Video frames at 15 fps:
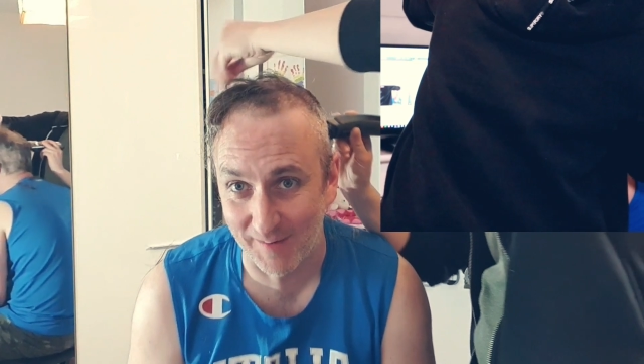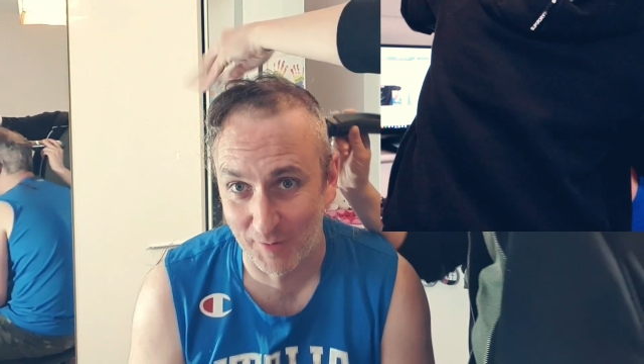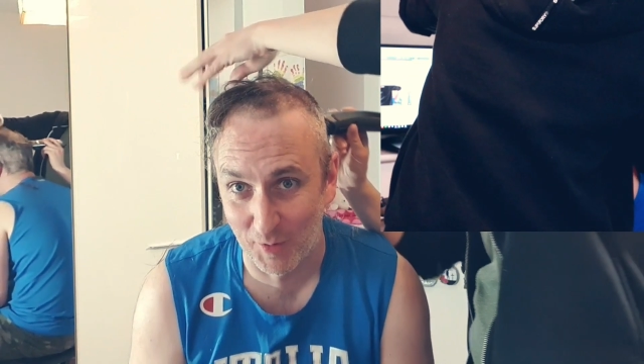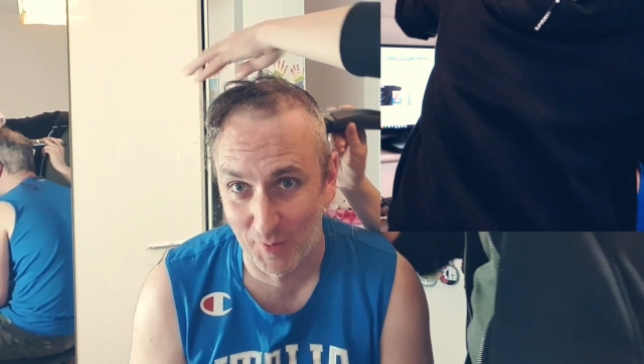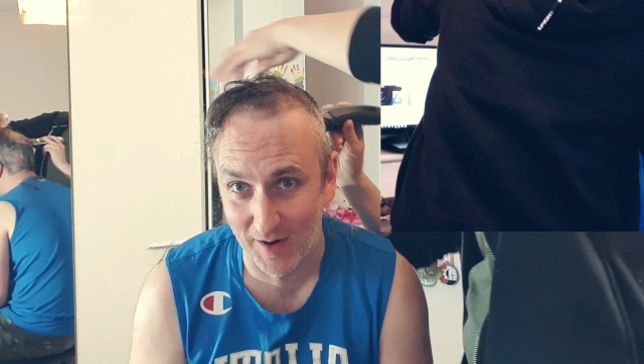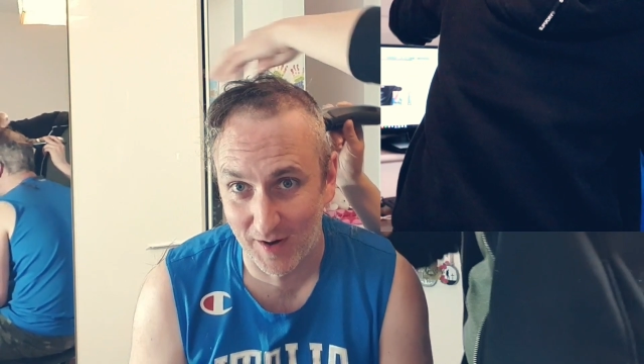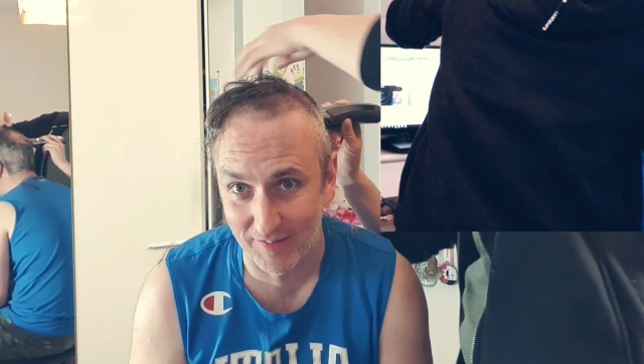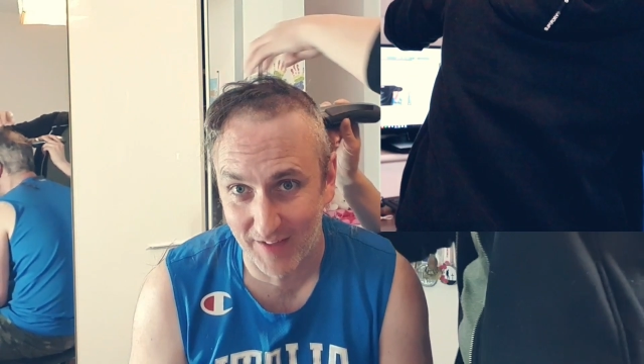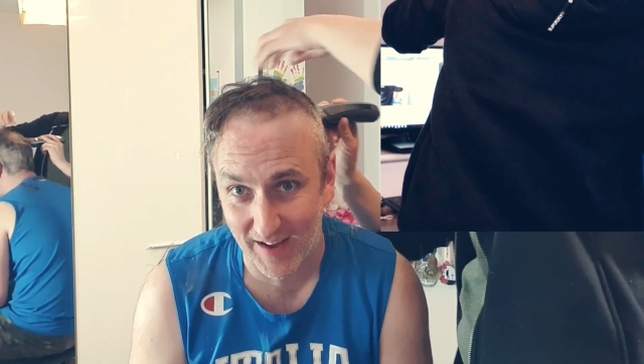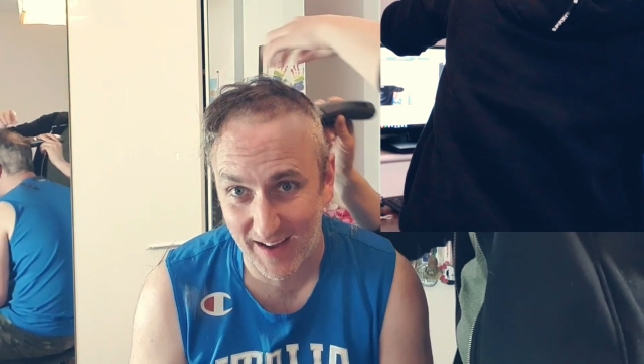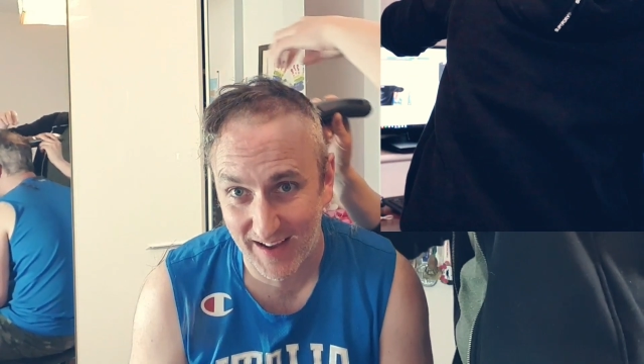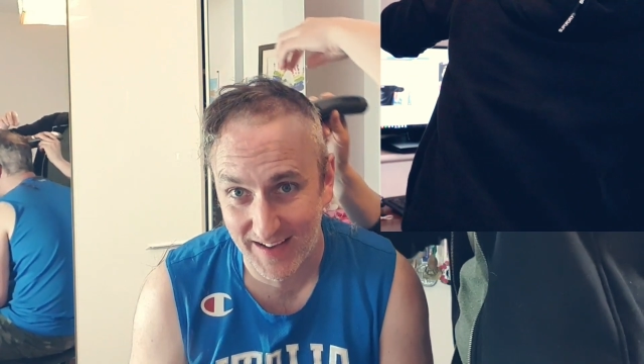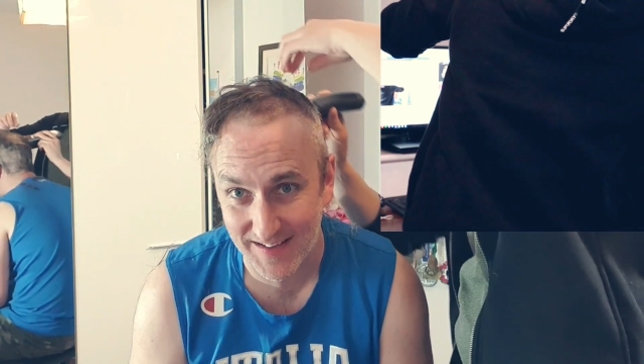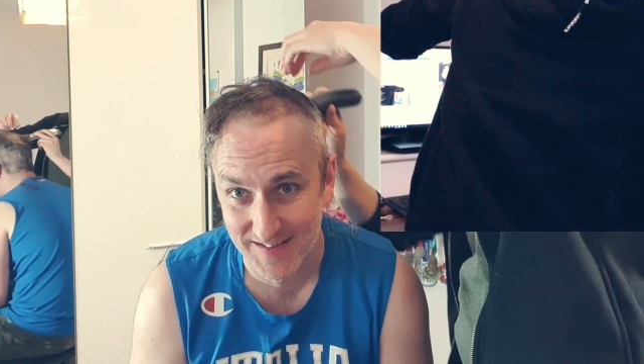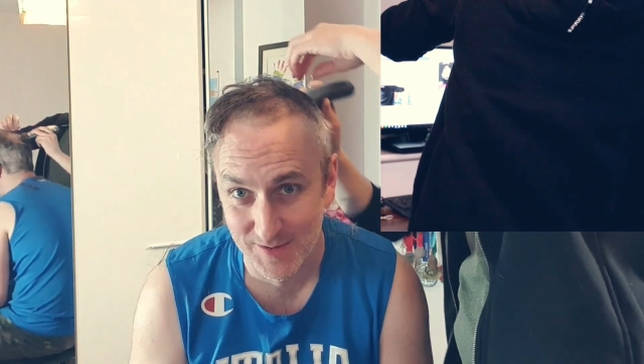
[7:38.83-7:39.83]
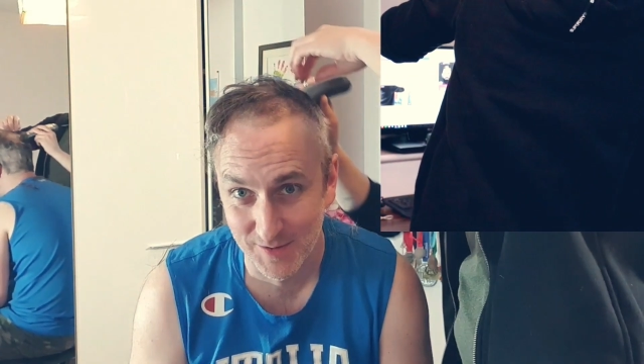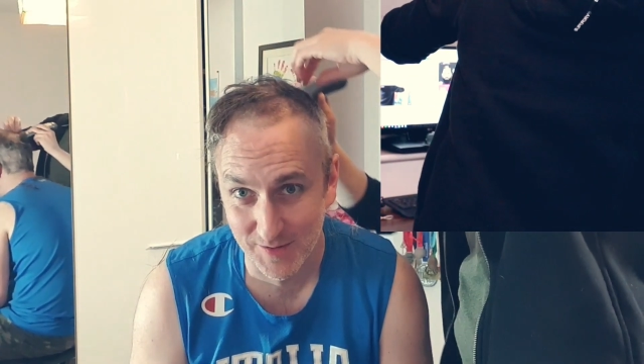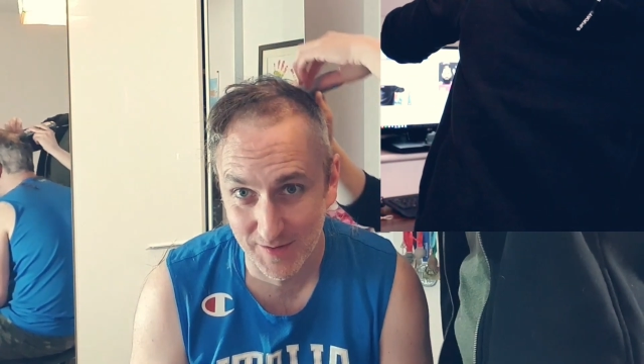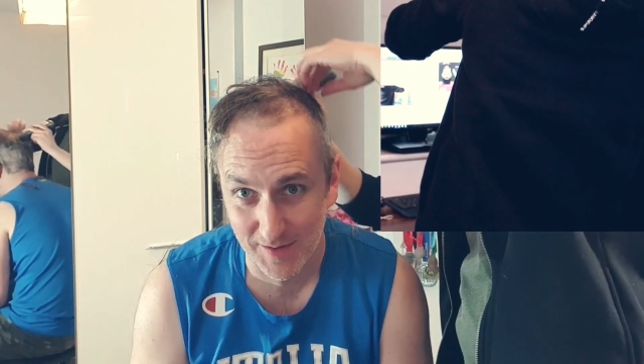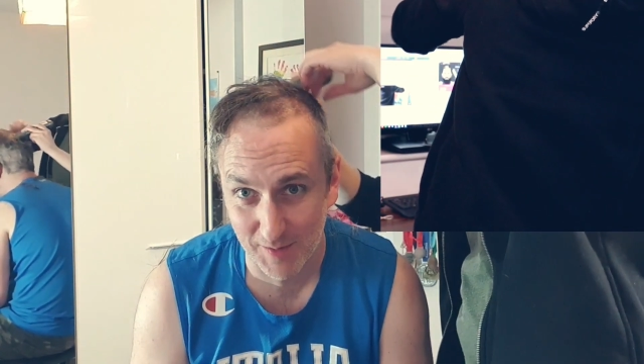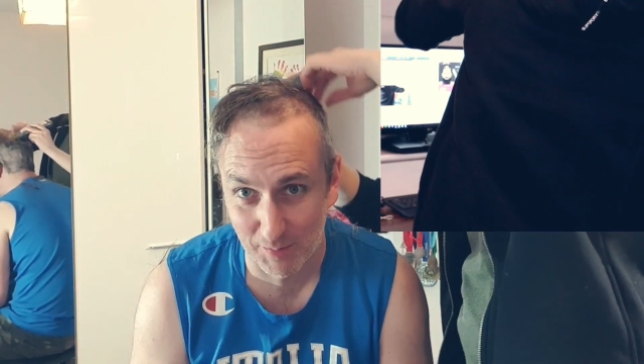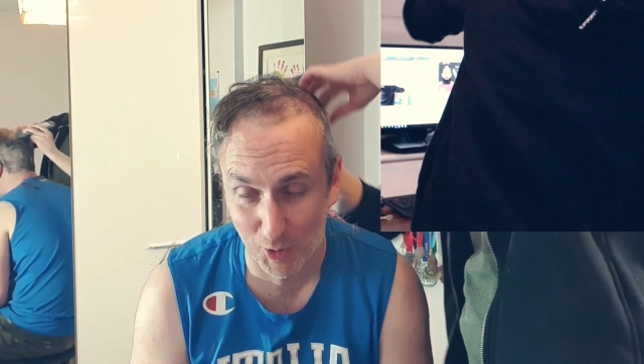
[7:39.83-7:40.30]
I'm aware of that, Hazel.
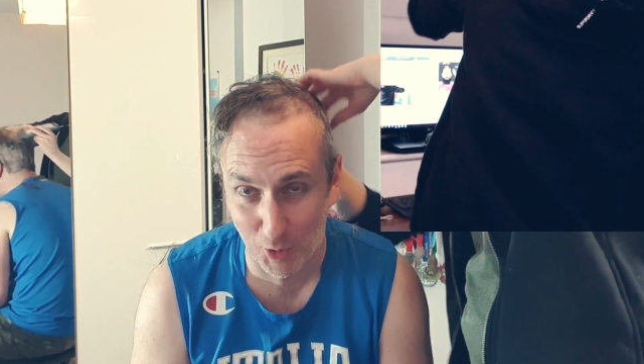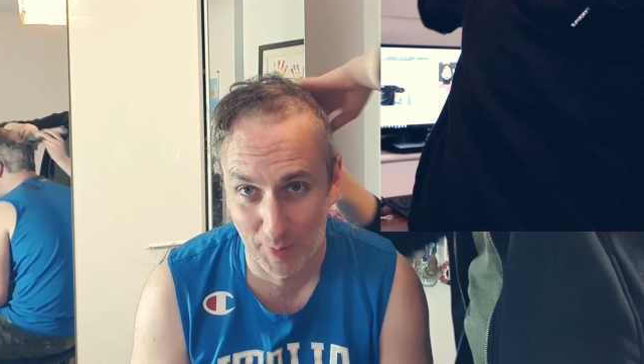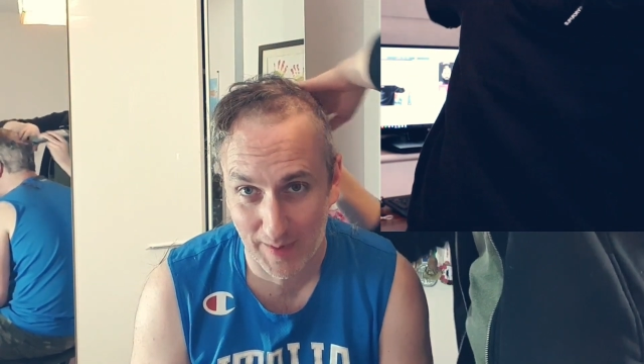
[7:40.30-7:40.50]
The bald